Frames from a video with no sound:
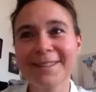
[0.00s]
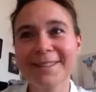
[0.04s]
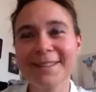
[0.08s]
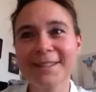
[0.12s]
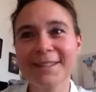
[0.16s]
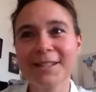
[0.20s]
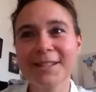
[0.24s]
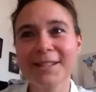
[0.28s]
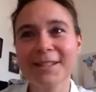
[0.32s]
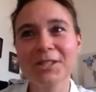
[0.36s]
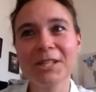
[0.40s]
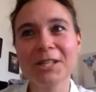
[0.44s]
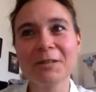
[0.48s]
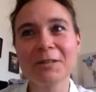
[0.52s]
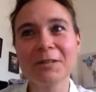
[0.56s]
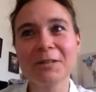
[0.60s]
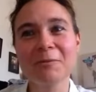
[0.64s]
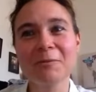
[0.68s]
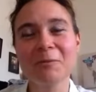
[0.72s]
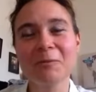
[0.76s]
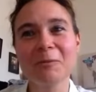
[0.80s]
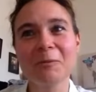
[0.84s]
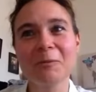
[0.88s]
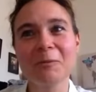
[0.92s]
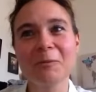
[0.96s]
she
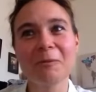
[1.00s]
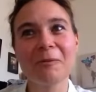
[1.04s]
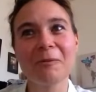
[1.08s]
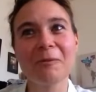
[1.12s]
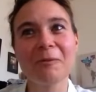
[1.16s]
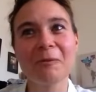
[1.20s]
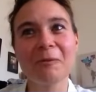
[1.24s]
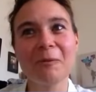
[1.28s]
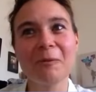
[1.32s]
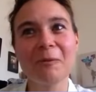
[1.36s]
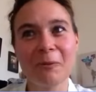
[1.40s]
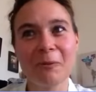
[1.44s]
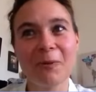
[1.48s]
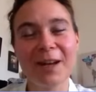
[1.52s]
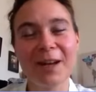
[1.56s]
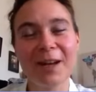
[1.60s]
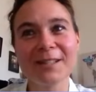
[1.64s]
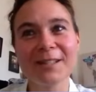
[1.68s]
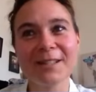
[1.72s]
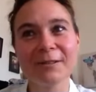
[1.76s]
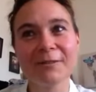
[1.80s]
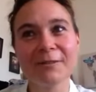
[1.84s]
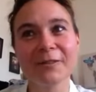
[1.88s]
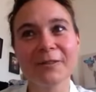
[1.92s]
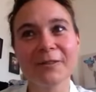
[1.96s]
was
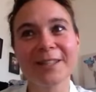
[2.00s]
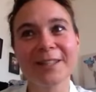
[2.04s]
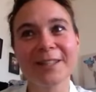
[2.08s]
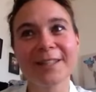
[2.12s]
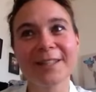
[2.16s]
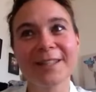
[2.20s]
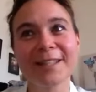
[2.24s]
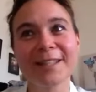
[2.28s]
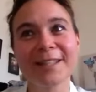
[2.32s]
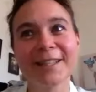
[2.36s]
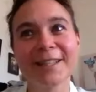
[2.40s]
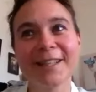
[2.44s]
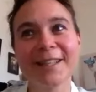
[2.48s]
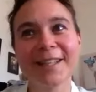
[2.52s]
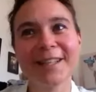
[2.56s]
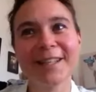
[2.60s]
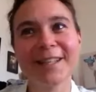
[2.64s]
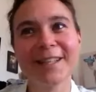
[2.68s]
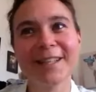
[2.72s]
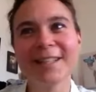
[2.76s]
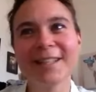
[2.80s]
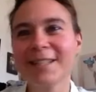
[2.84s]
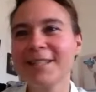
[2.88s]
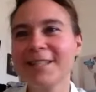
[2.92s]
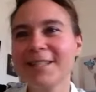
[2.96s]
wonderful,
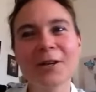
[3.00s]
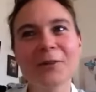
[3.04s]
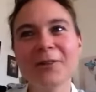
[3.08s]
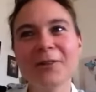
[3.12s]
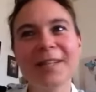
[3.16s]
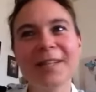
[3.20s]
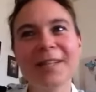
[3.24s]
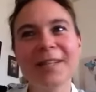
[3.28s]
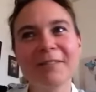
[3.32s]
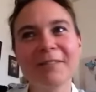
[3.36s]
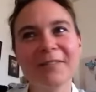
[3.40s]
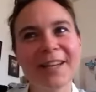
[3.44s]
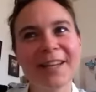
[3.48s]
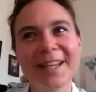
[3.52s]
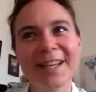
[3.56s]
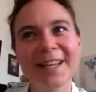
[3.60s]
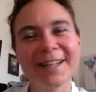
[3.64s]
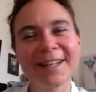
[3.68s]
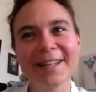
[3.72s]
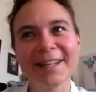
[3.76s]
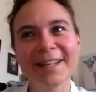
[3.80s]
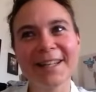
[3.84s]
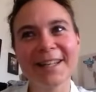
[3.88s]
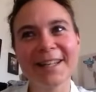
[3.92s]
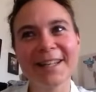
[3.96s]
so
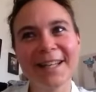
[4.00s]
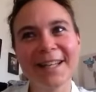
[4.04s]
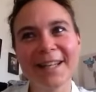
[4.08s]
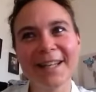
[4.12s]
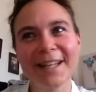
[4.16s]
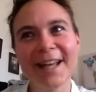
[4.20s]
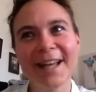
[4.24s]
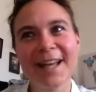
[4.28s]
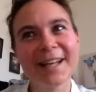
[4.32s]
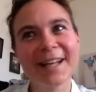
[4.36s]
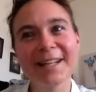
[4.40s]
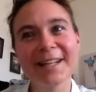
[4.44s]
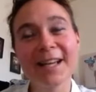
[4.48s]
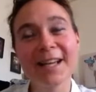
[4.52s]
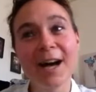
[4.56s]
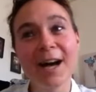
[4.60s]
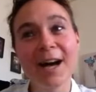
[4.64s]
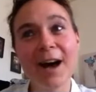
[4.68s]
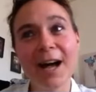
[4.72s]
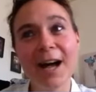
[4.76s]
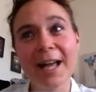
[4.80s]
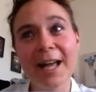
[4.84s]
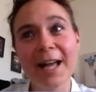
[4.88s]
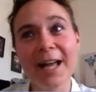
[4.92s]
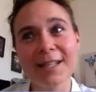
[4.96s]
loving and
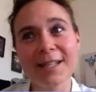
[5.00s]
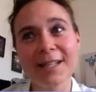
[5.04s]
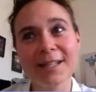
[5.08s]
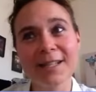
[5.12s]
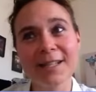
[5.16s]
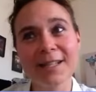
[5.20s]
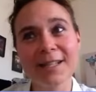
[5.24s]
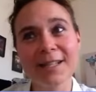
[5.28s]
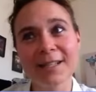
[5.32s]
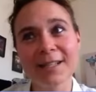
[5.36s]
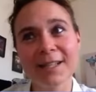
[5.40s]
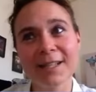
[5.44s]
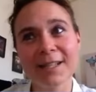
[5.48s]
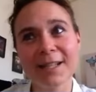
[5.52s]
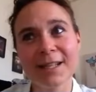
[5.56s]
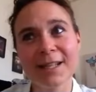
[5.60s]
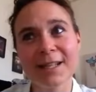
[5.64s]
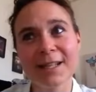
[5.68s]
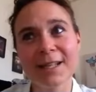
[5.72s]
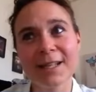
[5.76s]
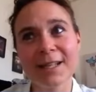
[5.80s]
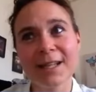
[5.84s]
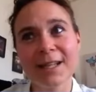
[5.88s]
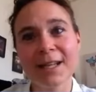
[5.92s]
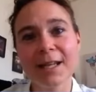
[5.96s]
kind and,
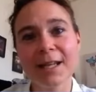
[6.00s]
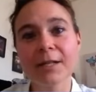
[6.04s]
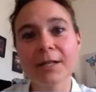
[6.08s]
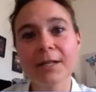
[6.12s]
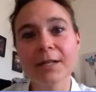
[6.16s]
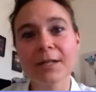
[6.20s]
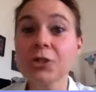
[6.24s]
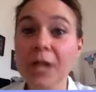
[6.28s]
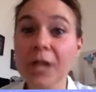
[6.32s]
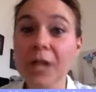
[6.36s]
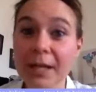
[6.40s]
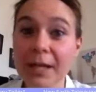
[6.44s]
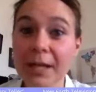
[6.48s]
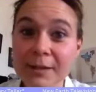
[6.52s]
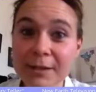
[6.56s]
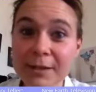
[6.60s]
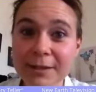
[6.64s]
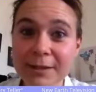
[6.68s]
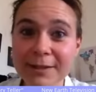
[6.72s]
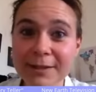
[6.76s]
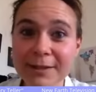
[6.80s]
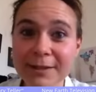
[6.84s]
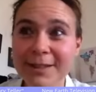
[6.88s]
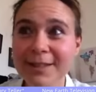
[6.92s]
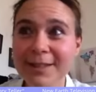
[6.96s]
and
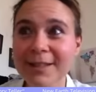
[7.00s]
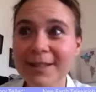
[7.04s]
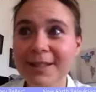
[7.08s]
gentle.